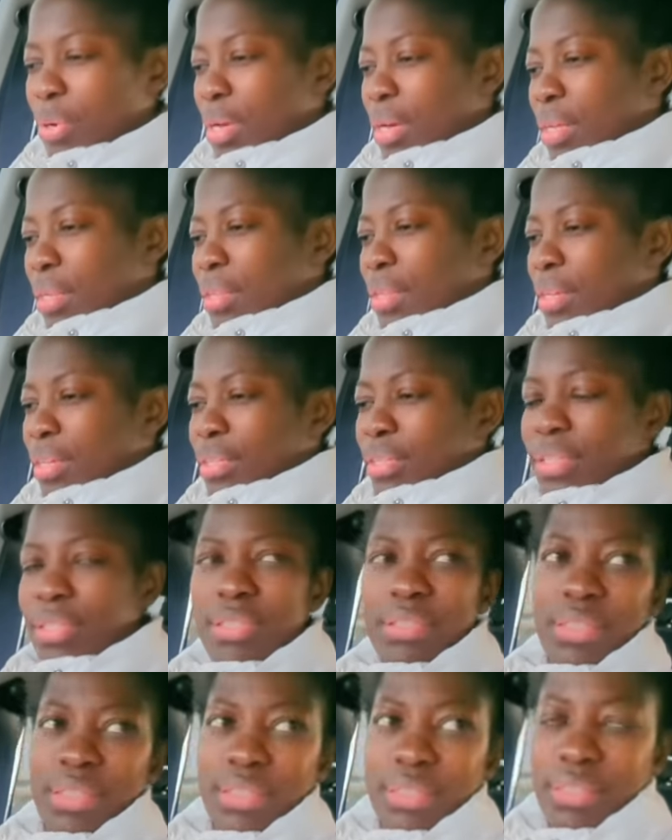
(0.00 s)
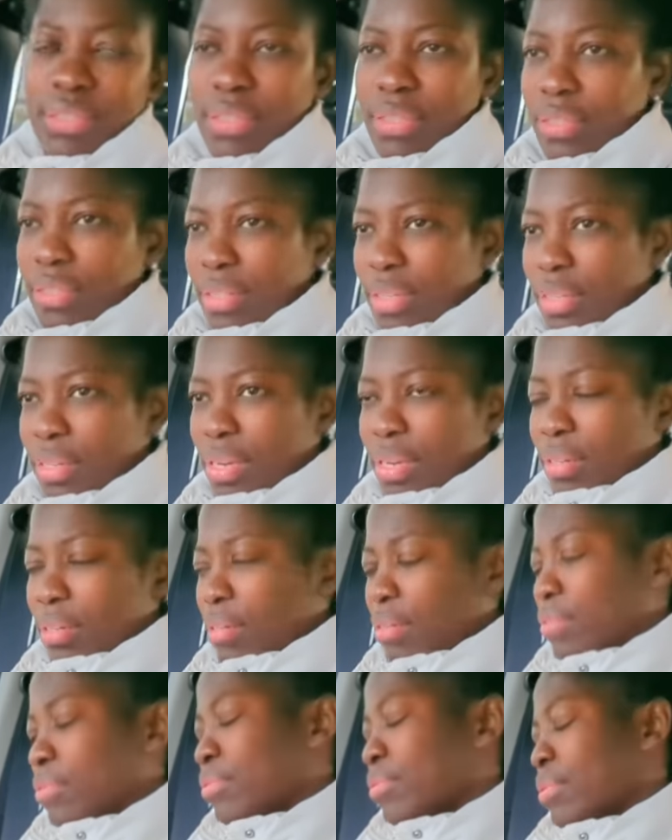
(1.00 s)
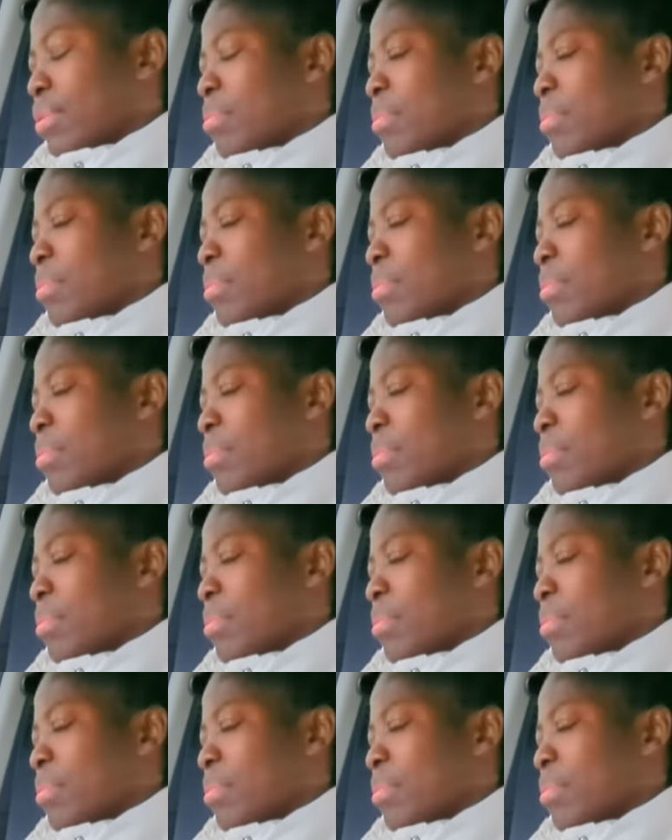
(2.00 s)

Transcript: where they did cesarean for